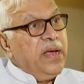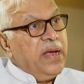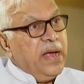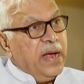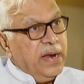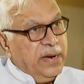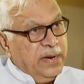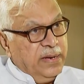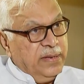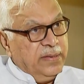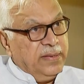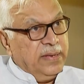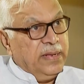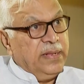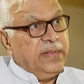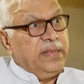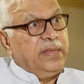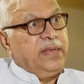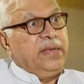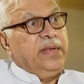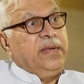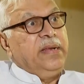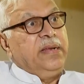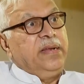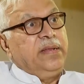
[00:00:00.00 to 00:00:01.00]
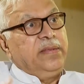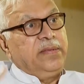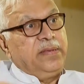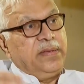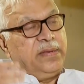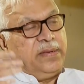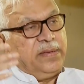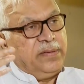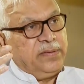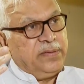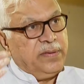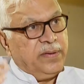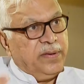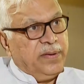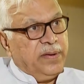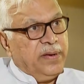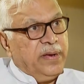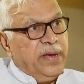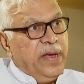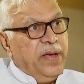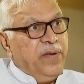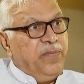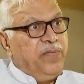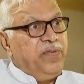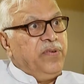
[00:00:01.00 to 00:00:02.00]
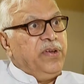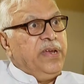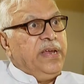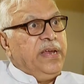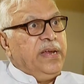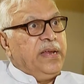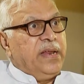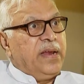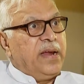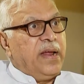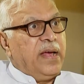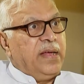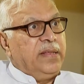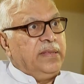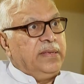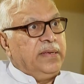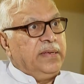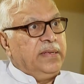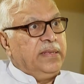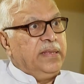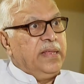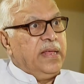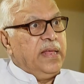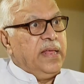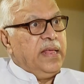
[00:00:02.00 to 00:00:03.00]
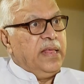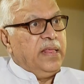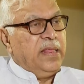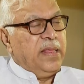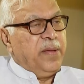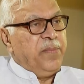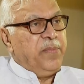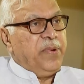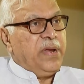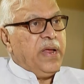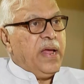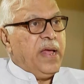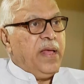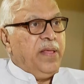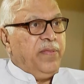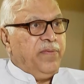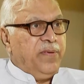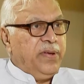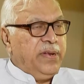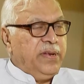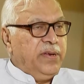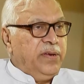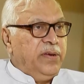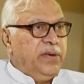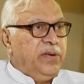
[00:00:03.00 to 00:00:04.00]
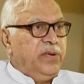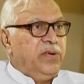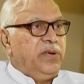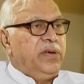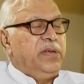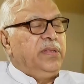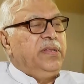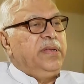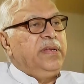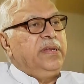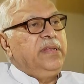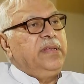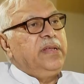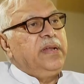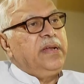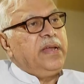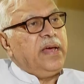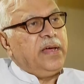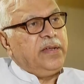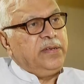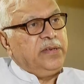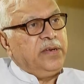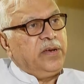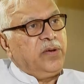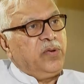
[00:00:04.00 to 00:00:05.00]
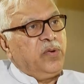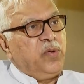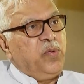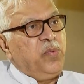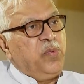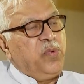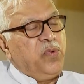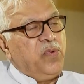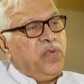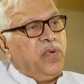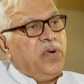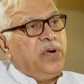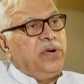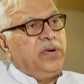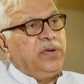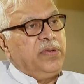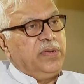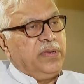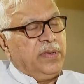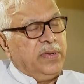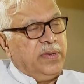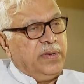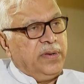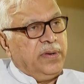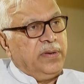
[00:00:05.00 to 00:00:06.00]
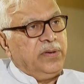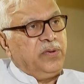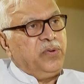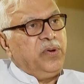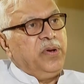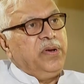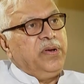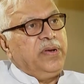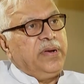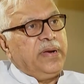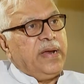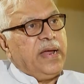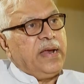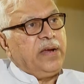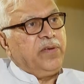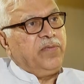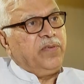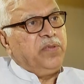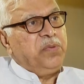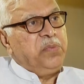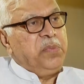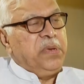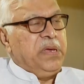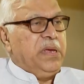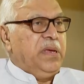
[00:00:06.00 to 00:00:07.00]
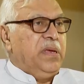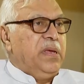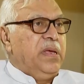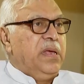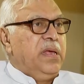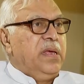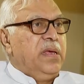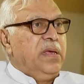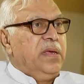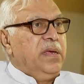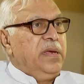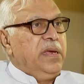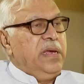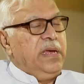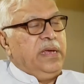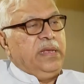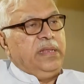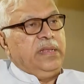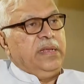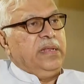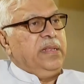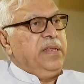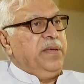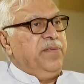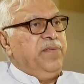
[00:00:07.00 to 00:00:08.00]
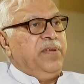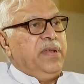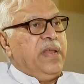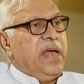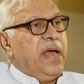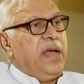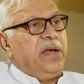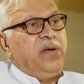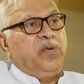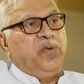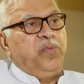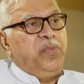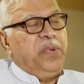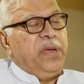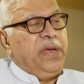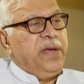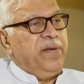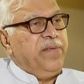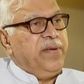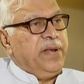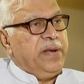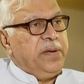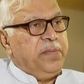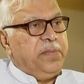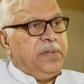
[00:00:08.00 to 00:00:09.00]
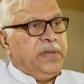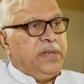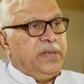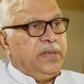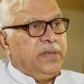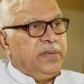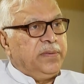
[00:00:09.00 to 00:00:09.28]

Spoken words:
And he says, if need arises, sometimes when there is a larger group who wants to interact with me, he says even I could be available.